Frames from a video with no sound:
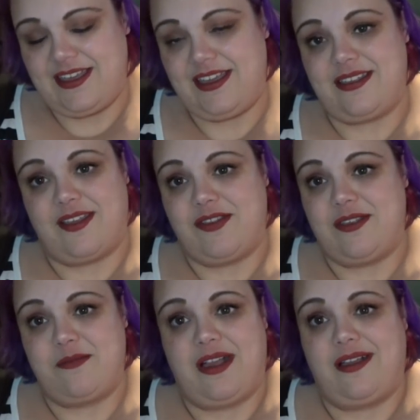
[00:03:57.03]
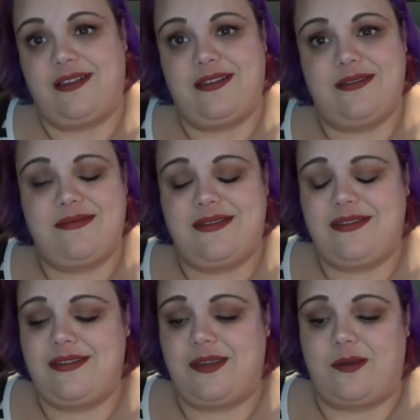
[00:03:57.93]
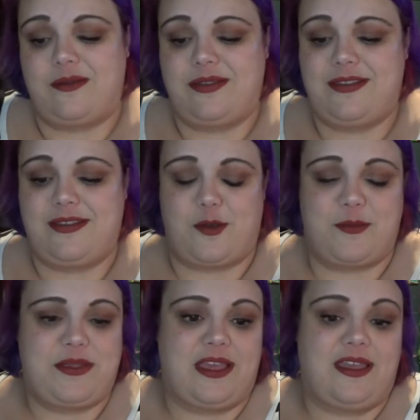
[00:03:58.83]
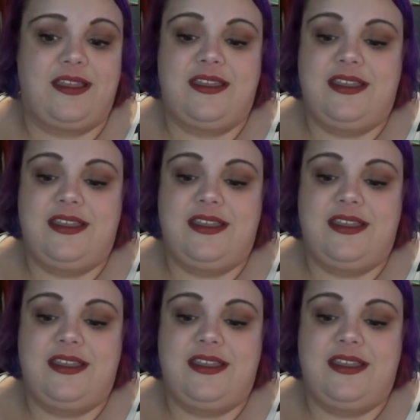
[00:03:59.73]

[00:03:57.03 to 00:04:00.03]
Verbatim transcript: I just love this box. I'm so, so upset.